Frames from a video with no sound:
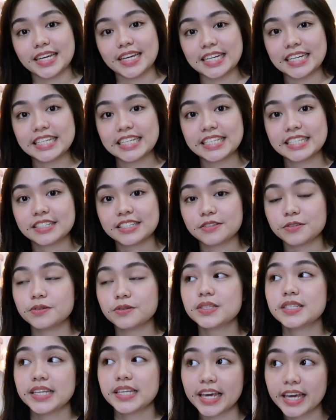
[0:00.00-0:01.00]
is to
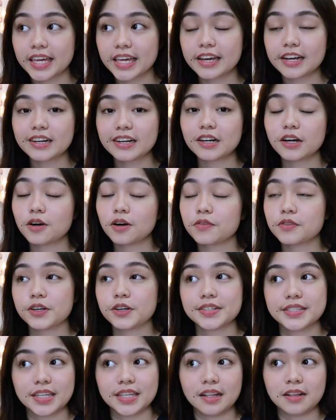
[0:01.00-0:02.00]
take care of
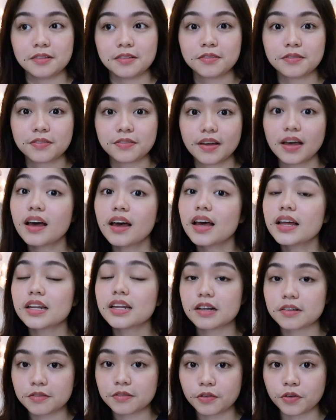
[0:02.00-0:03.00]
yourself and
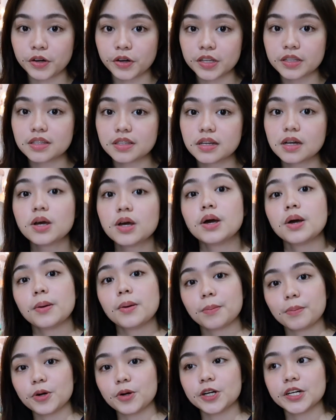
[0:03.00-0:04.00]
avoid
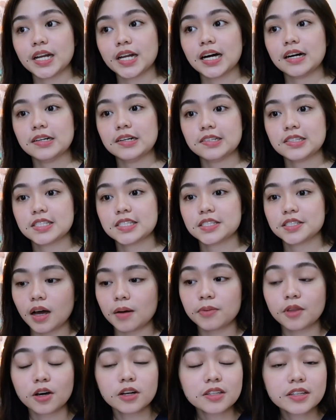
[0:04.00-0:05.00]
burnouts.
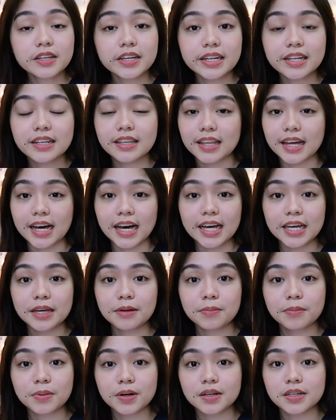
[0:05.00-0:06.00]
I'm not gonna
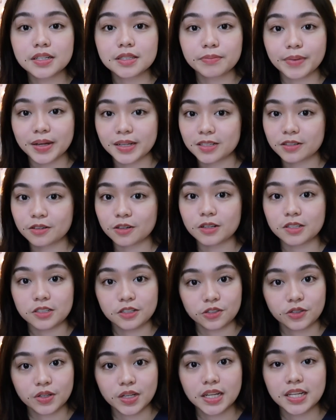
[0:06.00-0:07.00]
lie, but med school
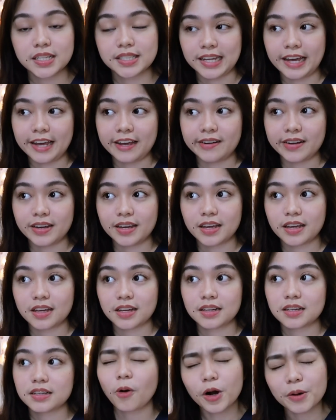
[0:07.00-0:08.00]
is really tiring.
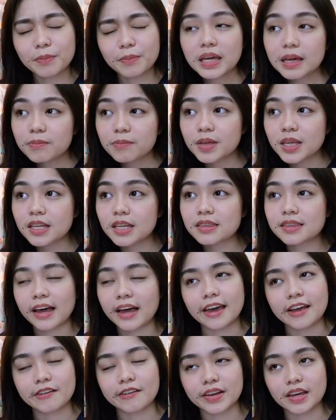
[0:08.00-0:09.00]
Or maybe
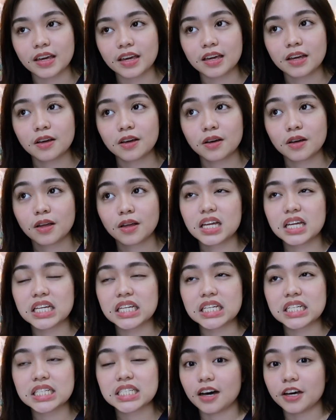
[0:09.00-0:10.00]
tiring
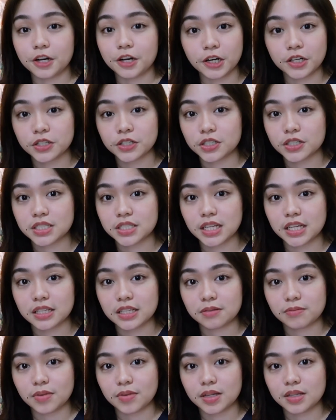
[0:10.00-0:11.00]
is an
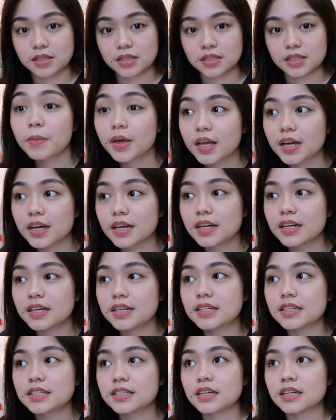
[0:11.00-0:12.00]
understatement,
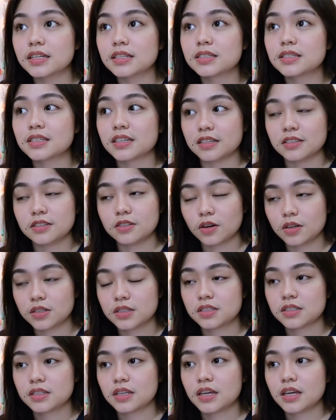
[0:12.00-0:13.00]
because it's
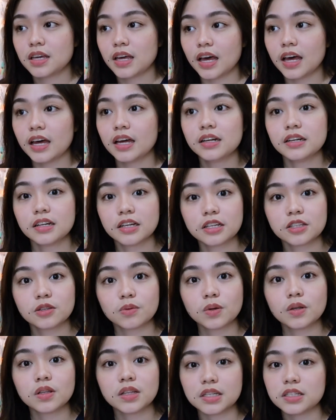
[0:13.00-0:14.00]
exhausting and it
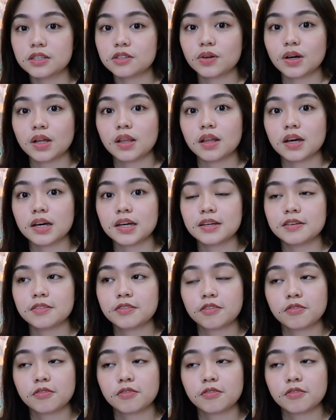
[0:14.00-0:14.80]
will eat you alive.